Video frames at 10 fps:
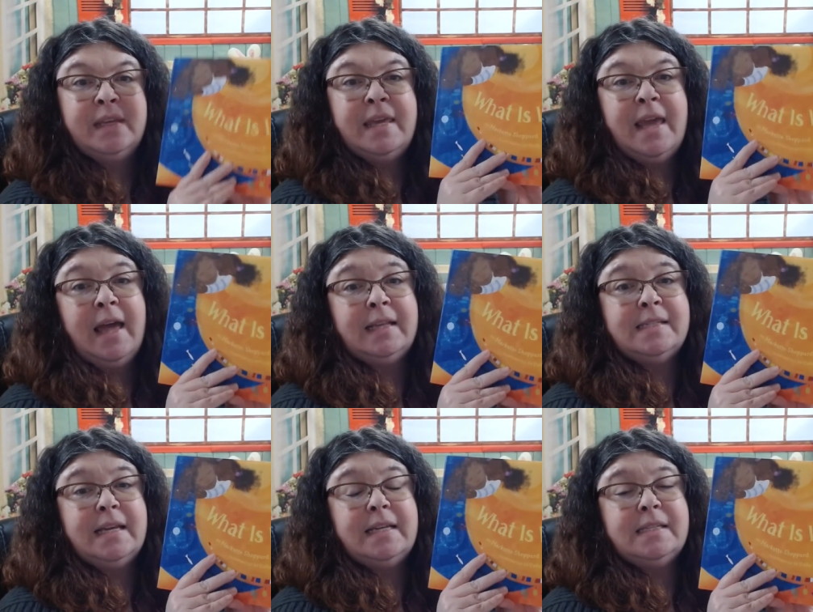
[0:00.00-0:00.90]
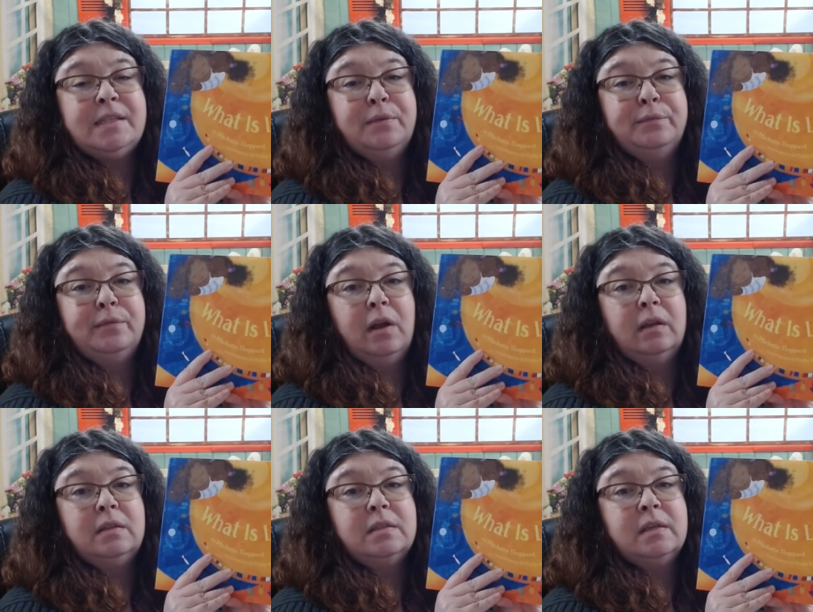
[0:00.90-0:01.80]
Yes, it's the
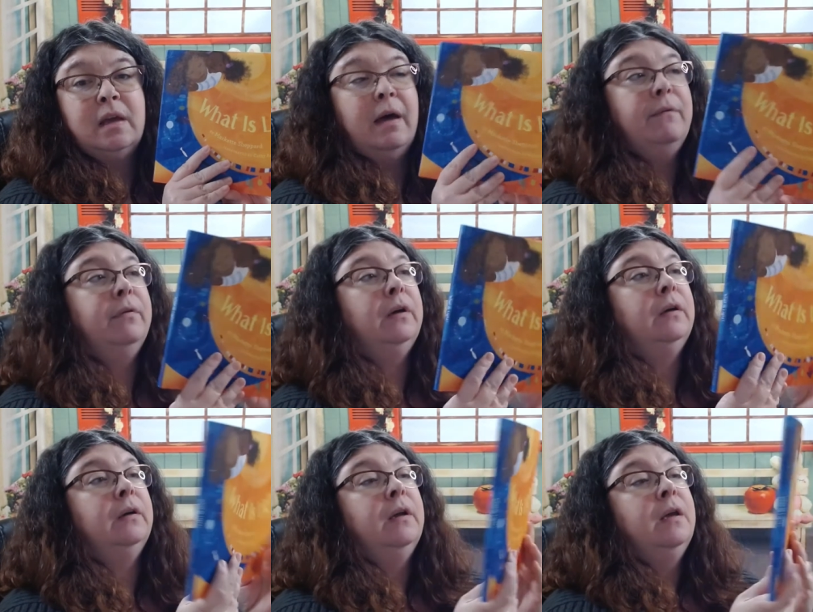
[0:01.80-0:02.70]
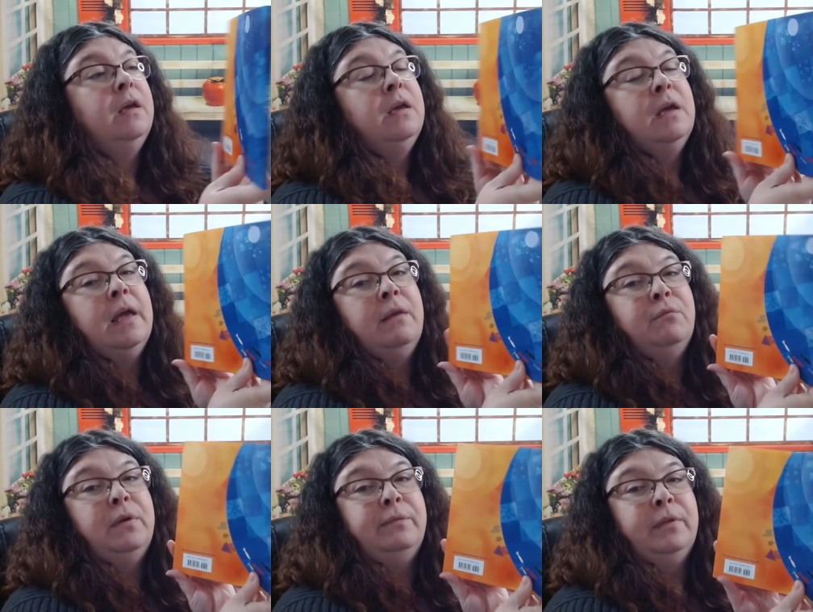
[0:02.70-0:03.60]
front cover. And if
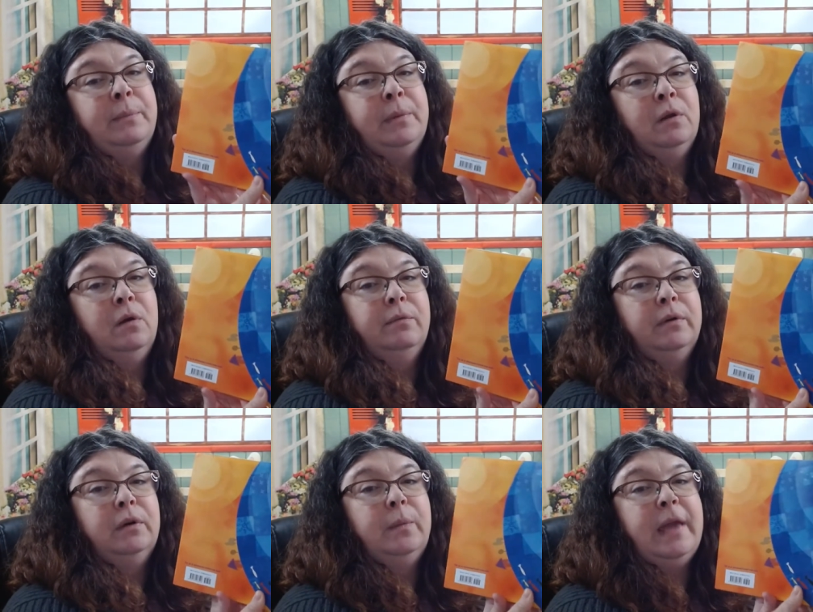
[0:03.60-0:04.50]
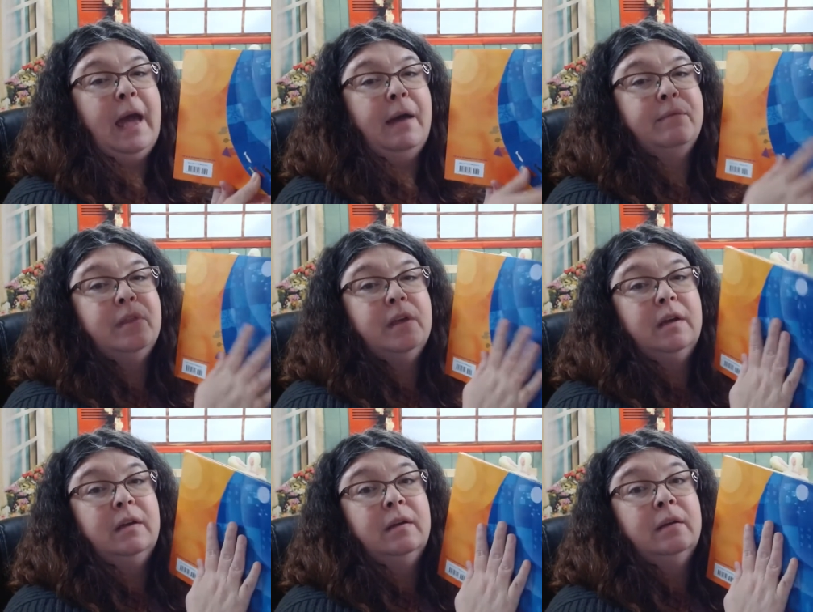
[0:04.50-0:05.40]
we flip it over, we have
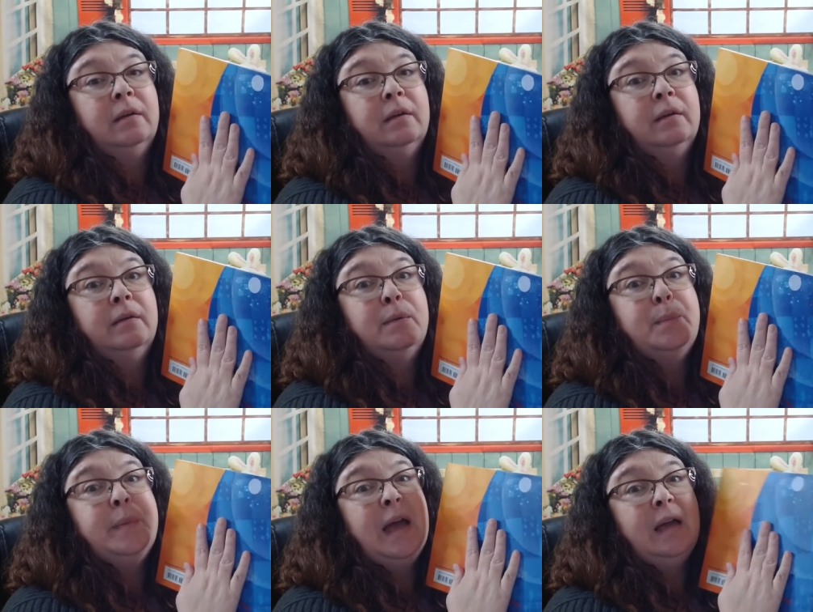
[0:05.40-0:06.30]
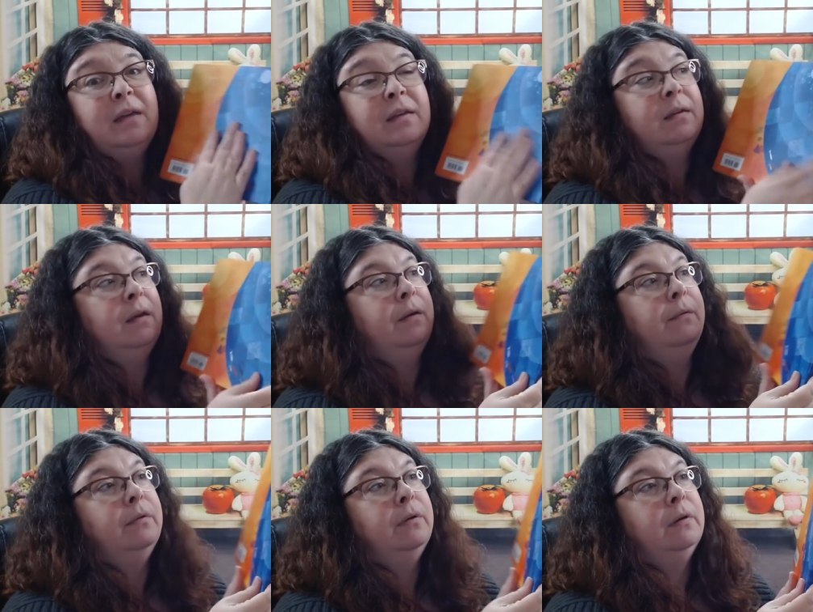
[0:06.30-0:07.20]
the back
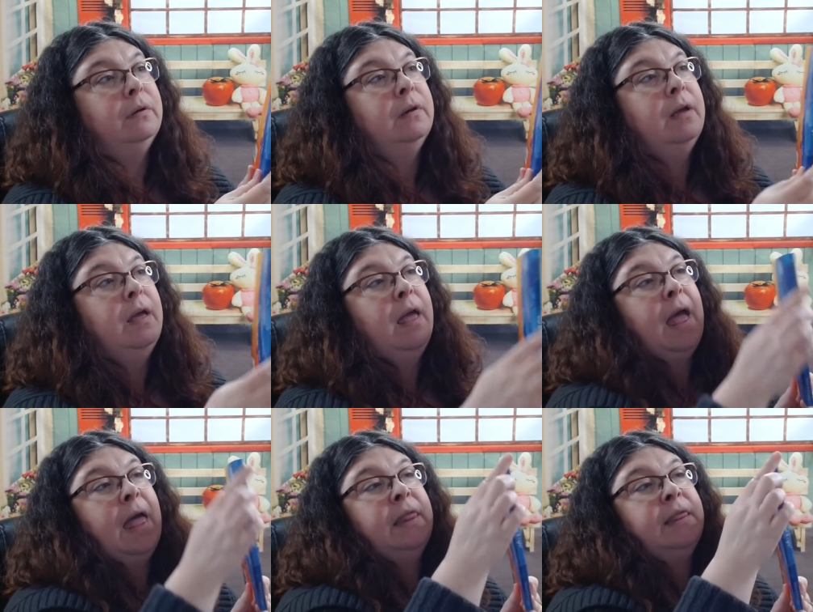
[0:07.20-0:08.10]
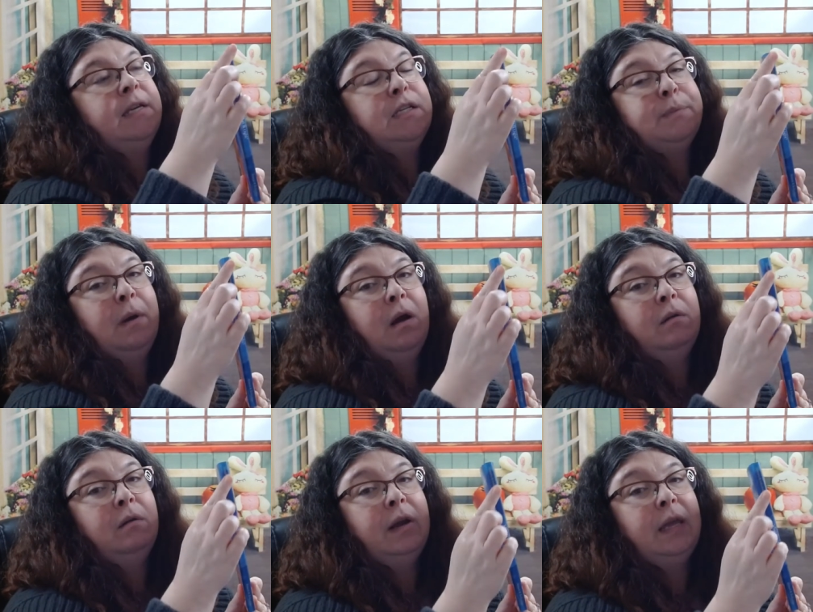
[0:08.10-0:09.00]
cover. And this
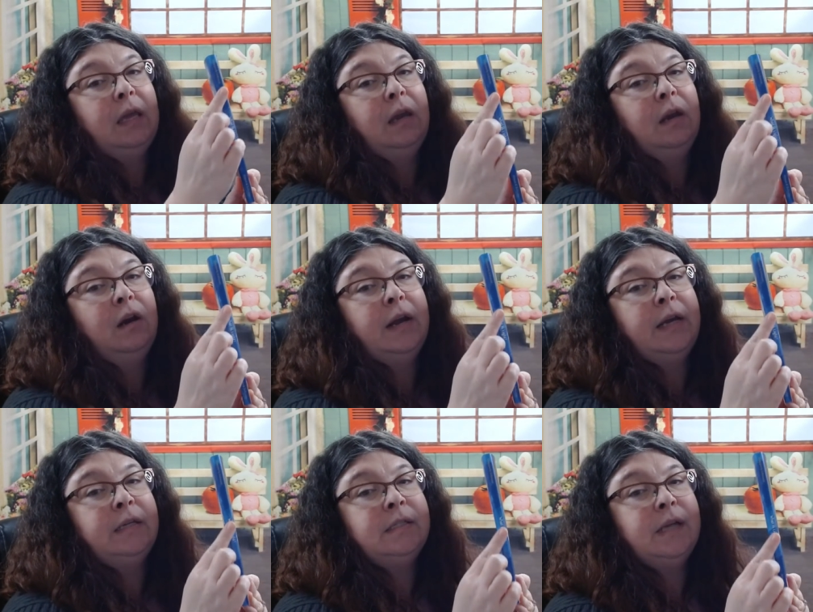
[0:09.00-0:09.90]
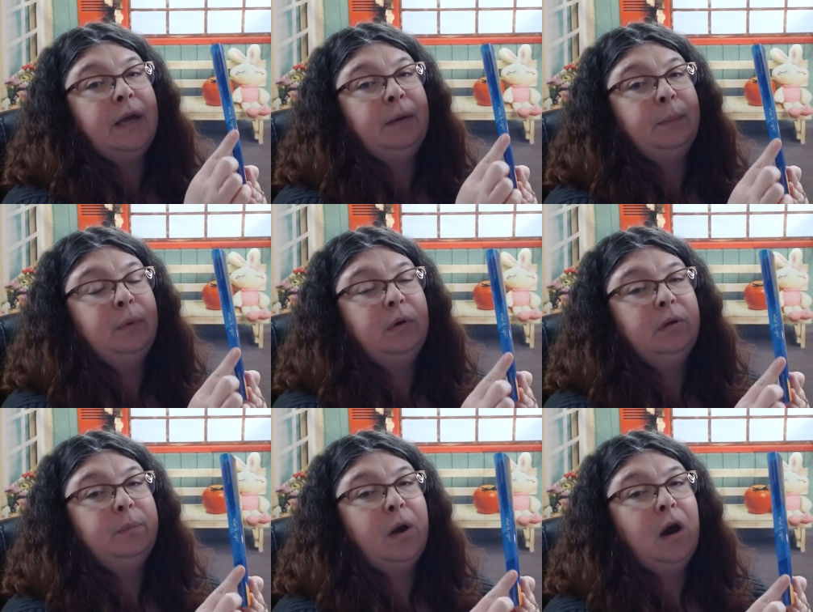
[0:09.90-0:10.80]
part right here is an
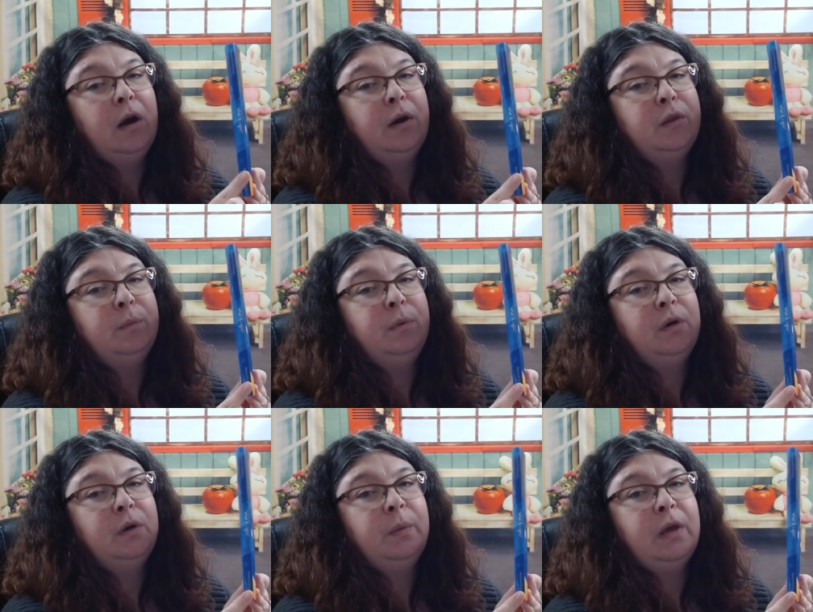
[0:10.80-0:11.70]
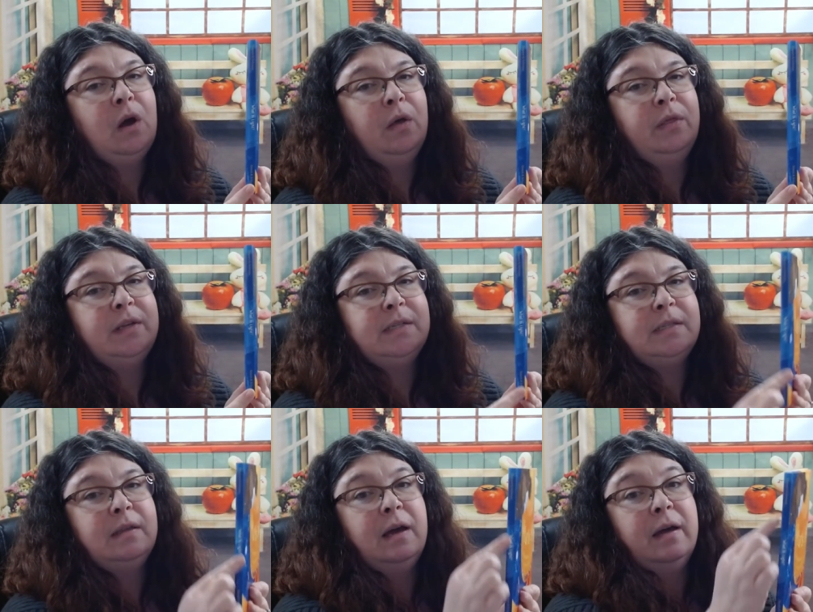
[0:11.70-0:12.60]
important part of the book. We call this
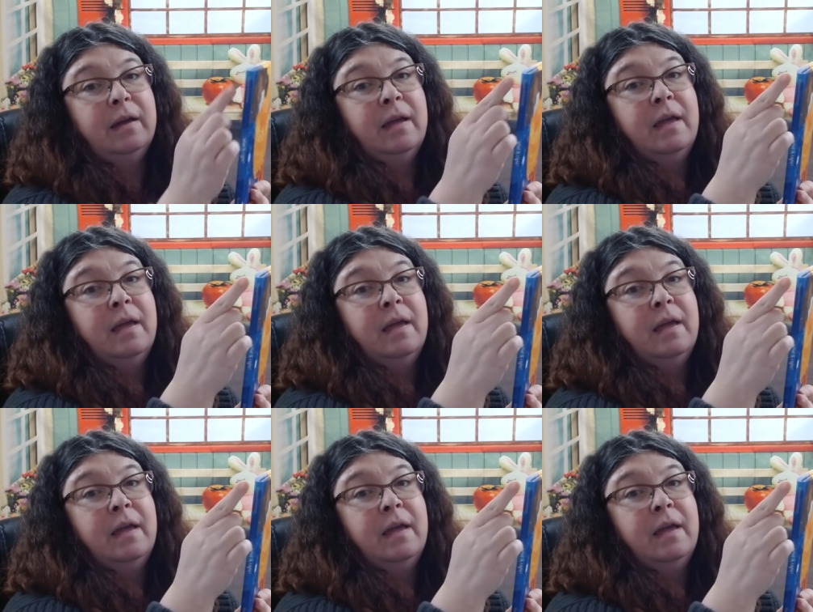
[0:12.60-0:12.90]
the